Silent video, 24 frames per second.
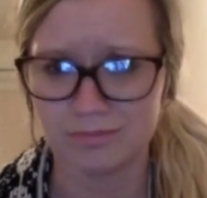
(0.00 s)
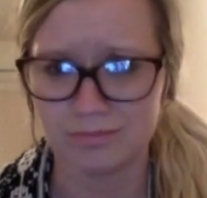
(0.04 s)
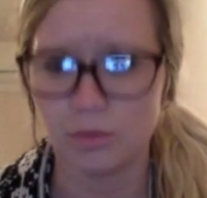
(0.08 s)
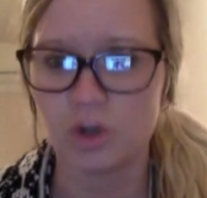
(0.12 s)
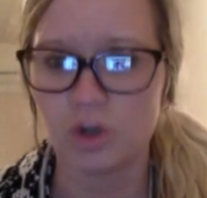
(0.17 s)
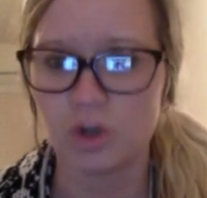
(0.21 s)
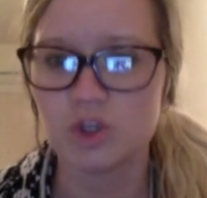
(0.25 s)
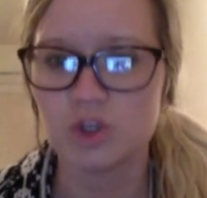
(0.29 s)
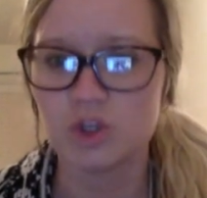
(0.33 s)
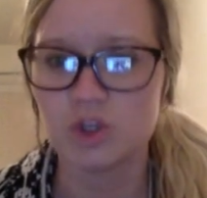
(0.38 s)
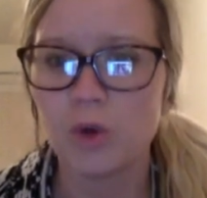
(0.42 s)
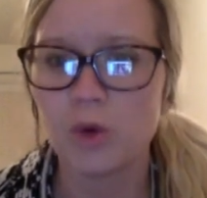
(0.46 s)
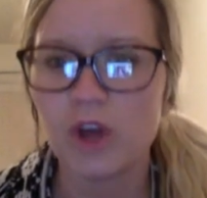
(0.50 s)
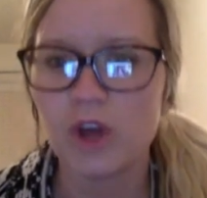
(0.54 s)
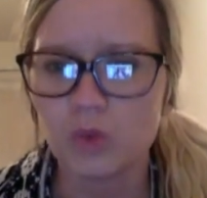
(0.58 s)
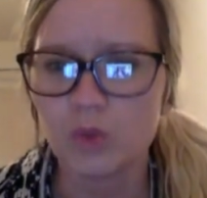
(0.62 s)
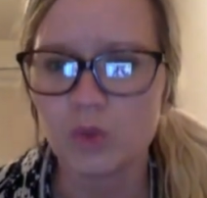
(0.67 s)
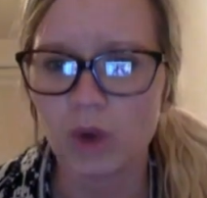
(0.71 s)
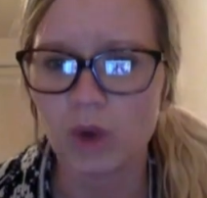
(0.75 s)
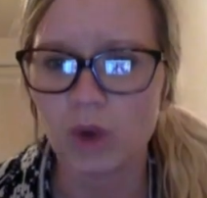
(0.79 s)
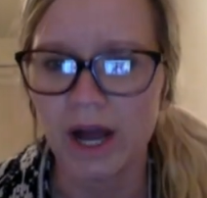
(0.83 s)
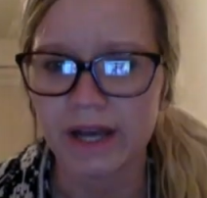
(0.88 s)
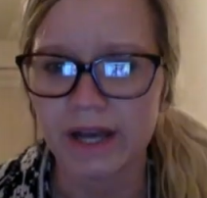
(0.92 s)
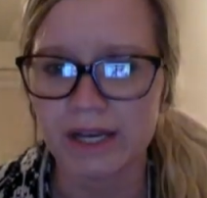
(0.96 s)
we're
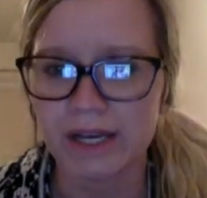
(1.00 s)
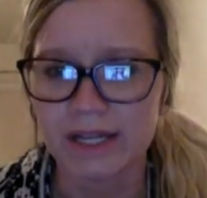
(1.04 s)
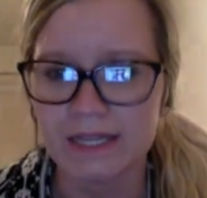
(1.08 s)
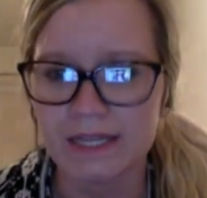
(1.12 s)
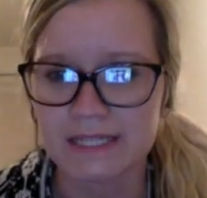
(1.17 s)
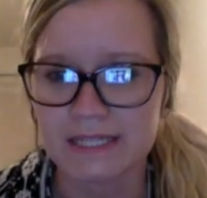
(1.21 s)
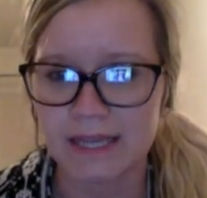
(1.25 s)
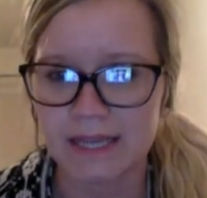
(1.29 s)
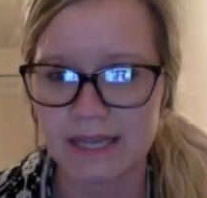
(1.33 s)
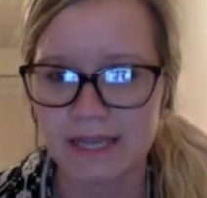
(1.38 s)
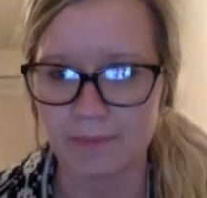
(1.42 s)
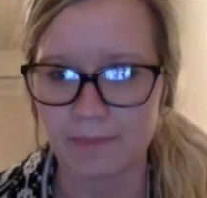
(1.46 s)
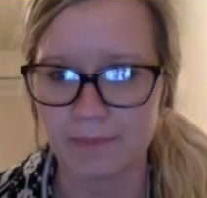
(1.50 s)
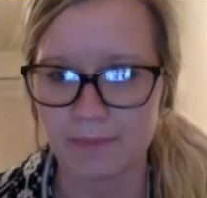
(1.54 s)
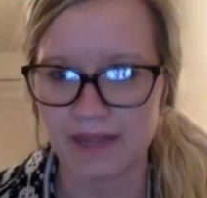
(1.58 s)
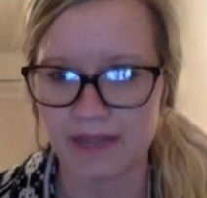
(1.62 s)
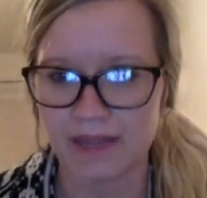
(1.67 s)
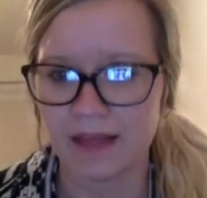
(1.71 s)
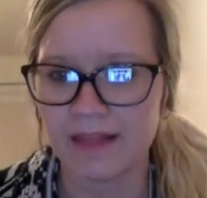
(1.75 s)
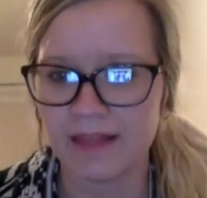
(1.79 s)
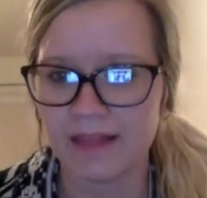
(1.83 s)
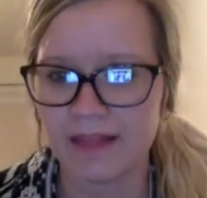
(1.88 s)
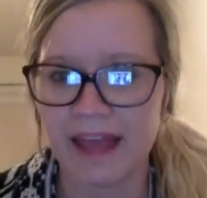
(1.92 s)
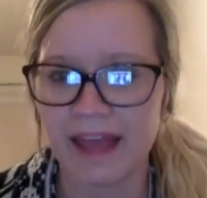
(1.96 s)
spoiled rotten in this company.
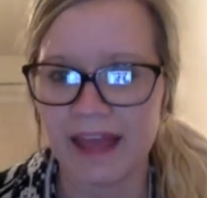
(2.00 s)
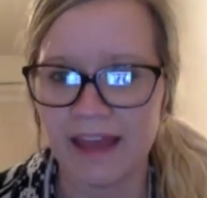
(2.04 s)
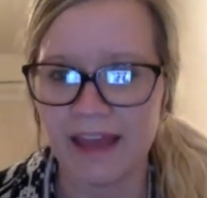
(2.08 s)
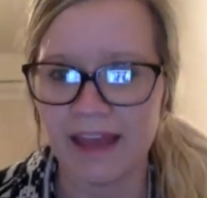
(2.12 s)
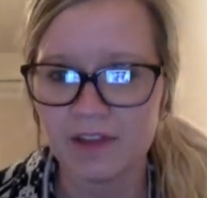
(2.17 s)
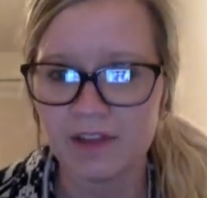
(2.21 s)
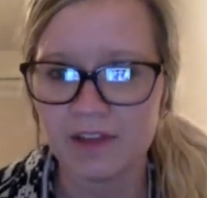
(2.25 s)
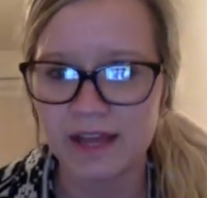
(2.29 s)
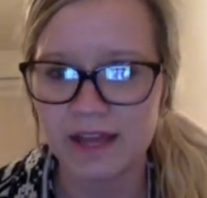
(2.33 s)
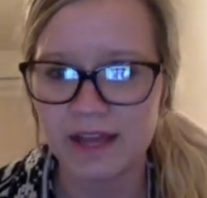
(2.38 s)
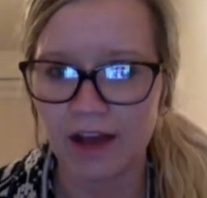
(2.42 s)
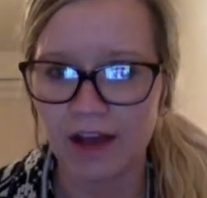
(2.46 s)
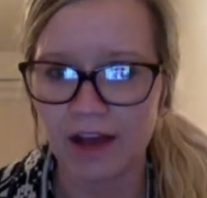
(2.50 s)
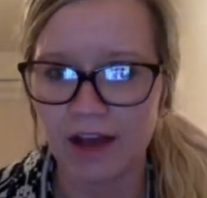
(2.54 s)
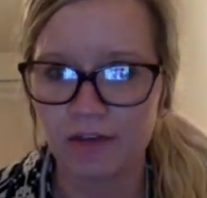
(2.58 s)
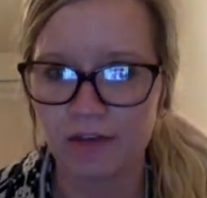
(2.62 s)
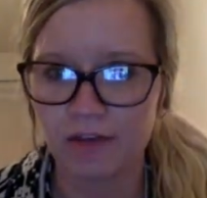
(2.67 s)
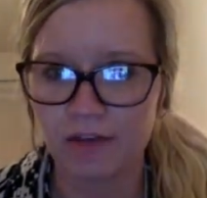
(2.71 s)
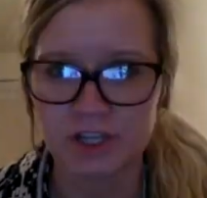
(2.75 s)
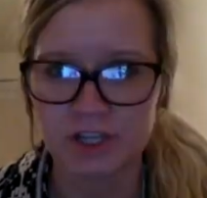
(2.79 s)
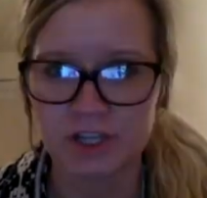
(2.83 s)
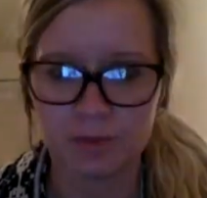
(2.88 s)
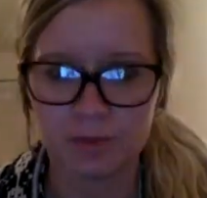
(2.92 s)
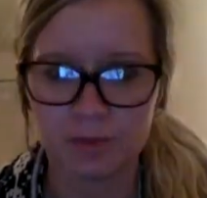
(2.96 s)
They lay everything out
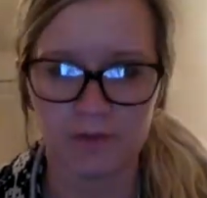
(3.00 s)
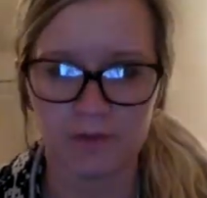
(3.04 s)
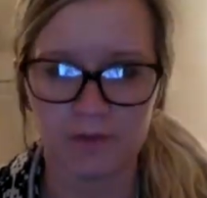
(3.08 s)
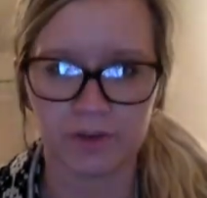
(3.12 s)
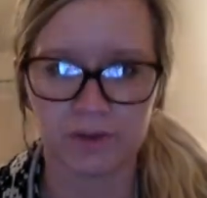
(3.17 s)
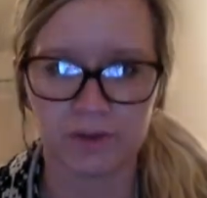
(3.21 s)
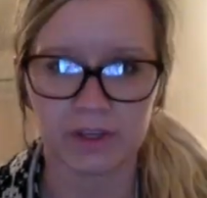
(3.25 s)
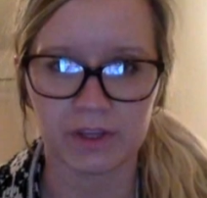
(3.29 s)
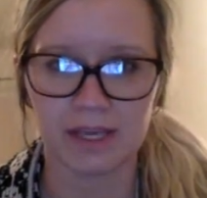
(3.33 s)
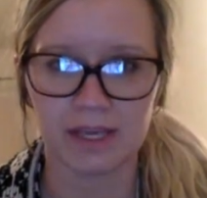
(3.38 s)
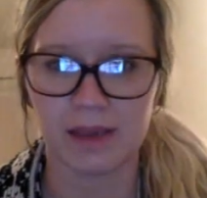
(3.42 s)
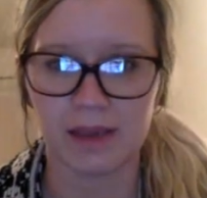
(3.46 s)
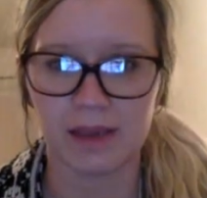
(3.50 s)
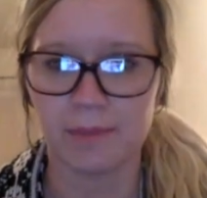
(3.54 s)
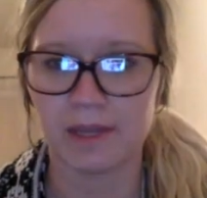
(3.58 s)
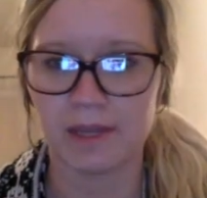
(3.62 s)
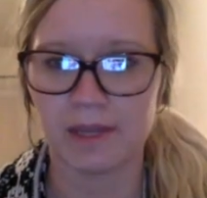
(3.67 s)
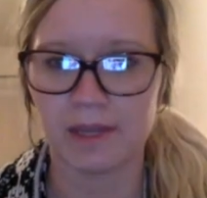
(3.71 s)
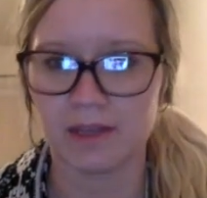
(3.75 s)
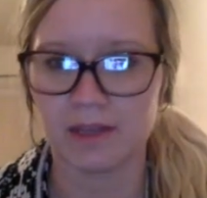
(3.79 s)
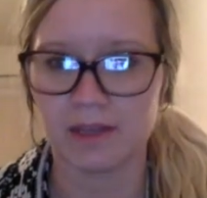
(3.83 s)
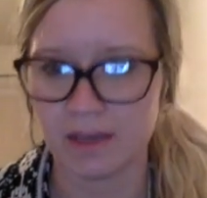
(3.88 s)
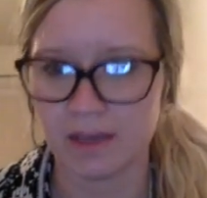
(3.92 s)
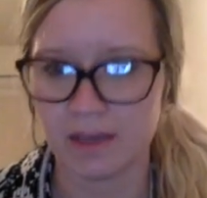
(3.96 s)
for us perfectly. I
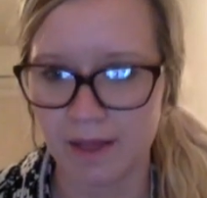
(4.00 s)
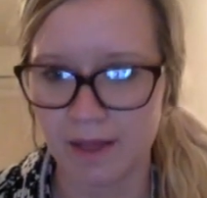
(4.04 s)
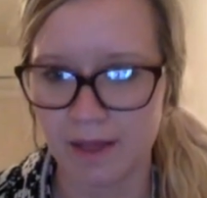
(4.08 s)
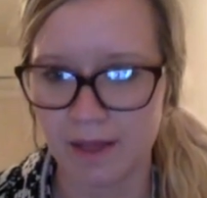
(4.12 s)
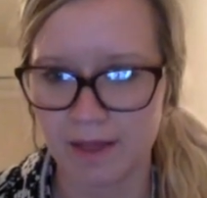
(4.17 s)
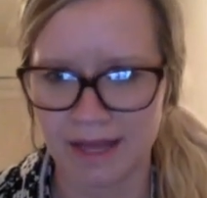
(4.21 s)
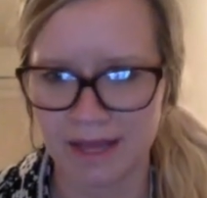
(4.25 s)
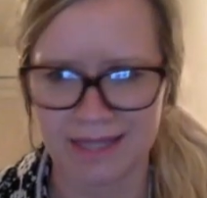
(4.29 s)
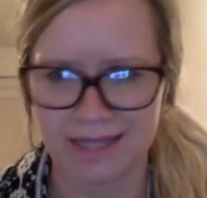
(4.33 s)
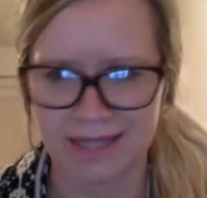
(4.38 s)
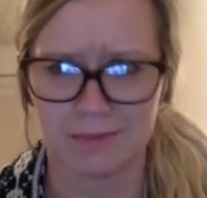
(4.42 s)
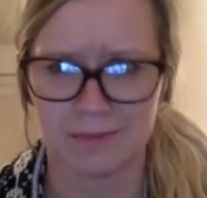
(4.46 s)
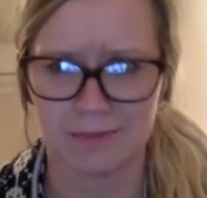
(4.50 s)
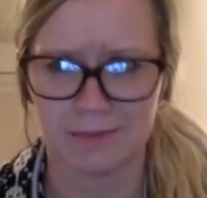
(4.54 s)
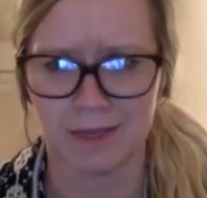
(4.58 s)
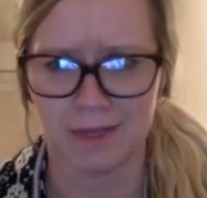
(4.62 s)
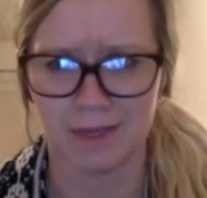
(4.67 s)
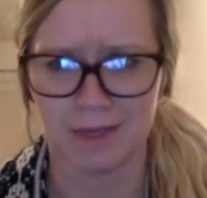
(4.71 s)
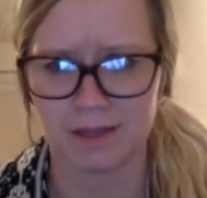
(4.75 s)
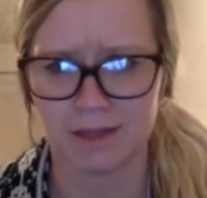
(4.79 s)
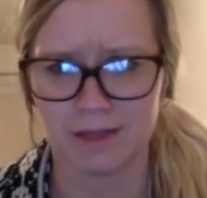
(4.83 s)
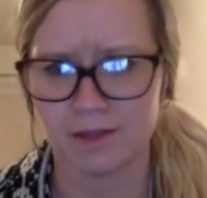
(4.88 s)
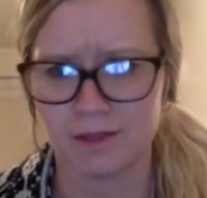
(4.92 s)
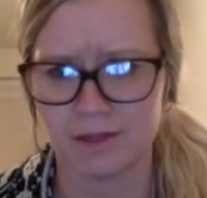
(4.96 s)
mean, think about last
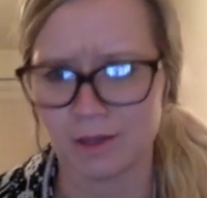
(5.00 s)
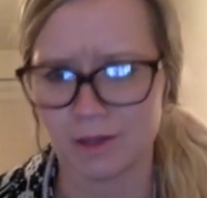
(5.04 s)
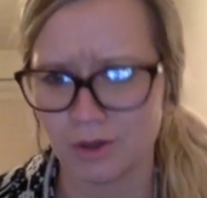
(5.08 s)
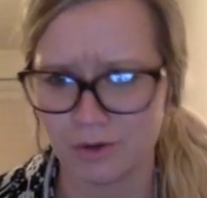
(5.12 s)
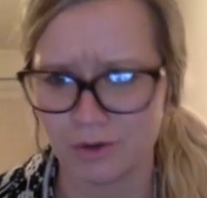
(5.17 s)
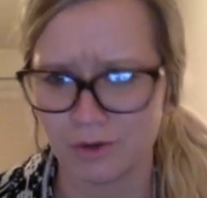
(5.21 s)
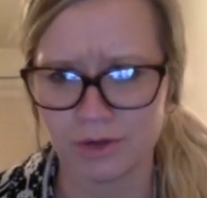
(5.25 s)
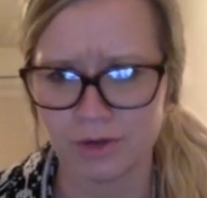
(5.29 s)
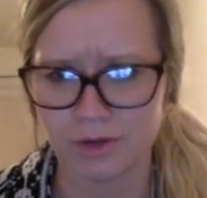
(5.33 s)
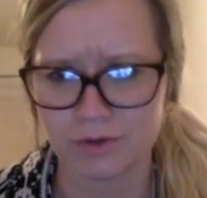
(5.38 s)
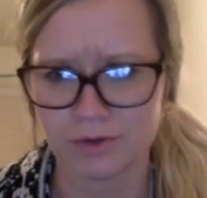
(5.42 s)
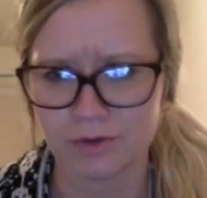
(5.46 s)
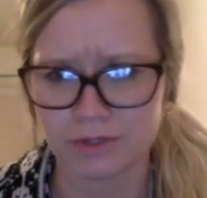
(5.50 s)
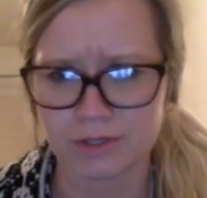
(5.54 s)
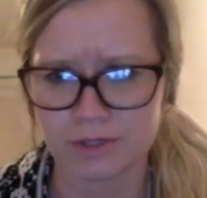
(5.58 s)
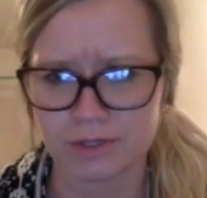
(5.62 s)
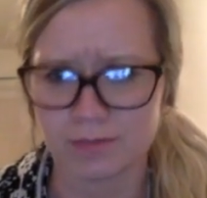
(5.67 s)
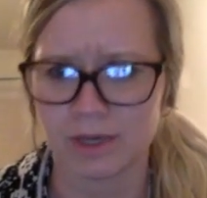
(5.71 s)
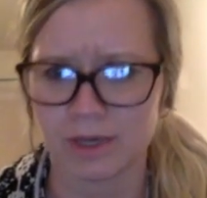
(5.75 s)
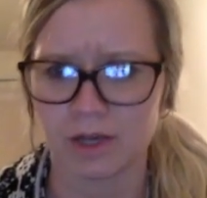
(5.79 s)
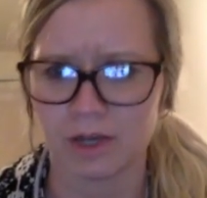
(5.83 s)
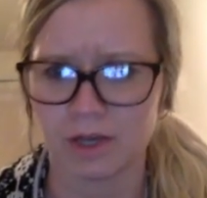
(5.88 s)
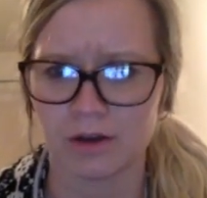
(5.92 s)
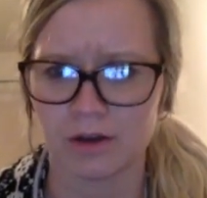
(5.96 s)
month, the kudos.
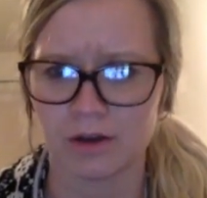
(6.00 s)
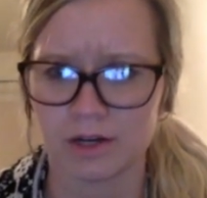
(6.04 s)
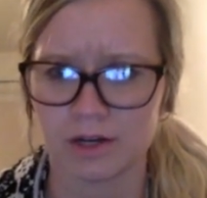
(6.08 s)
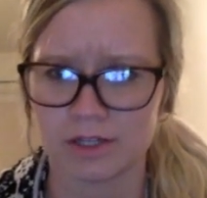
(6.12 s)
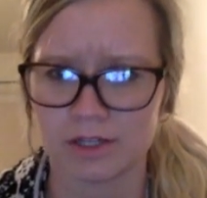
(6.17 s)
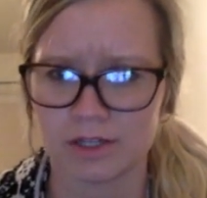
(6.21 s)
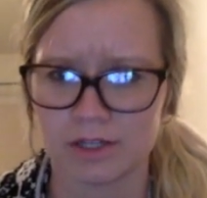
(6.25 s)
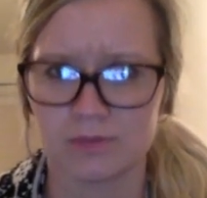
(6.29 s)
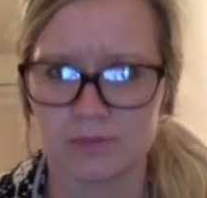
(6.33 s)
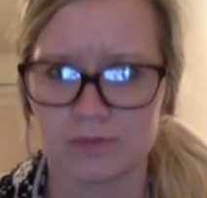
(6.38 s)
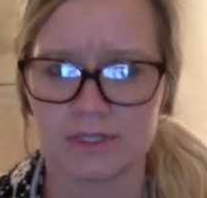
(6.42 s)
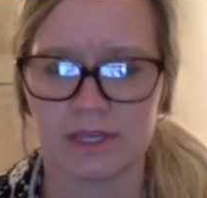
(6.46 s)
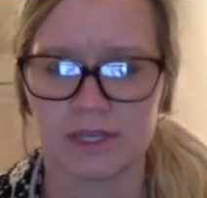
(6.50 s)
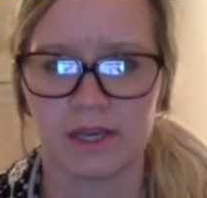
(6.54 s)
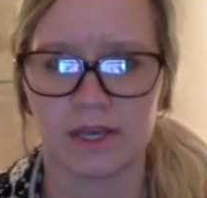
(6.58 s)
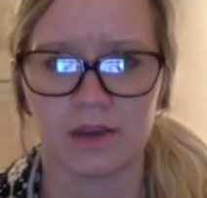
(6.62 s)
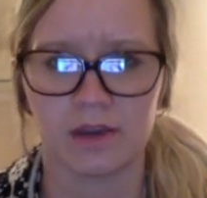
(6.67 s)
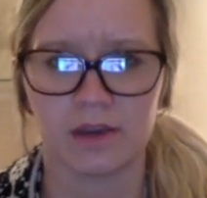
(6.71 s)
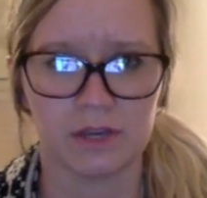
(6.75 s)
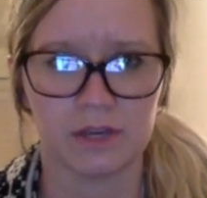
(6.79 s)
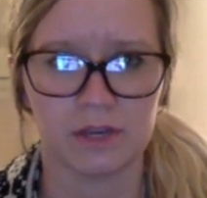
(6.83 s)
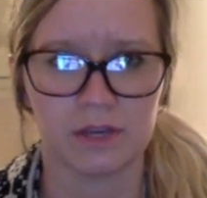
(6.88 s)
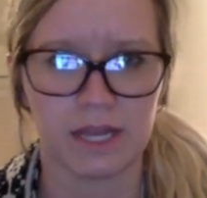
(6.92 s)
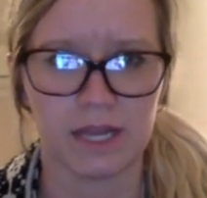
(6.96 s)
Oh my gosh, it was like,
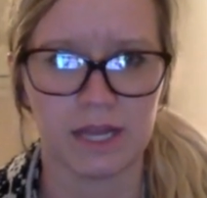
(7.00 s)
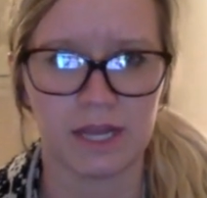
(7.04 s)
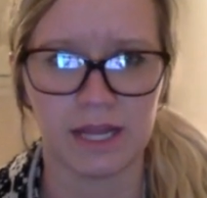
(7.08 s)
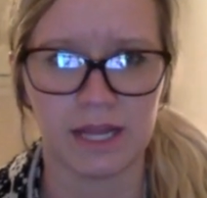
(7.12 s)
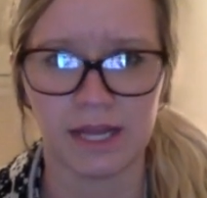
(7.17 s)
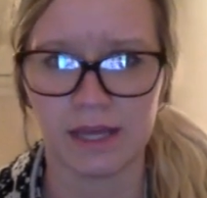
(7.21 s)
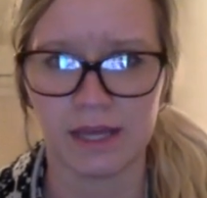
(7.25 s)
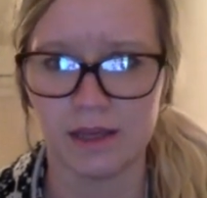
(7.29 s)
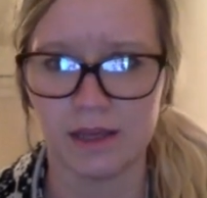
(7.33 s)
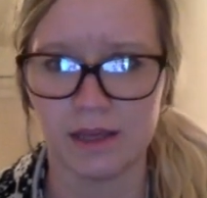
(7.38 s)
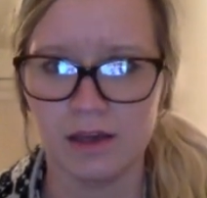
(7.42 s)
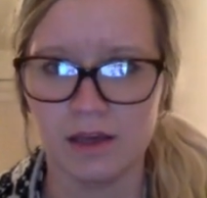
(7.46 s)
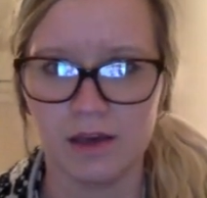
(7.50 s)
are you kidding?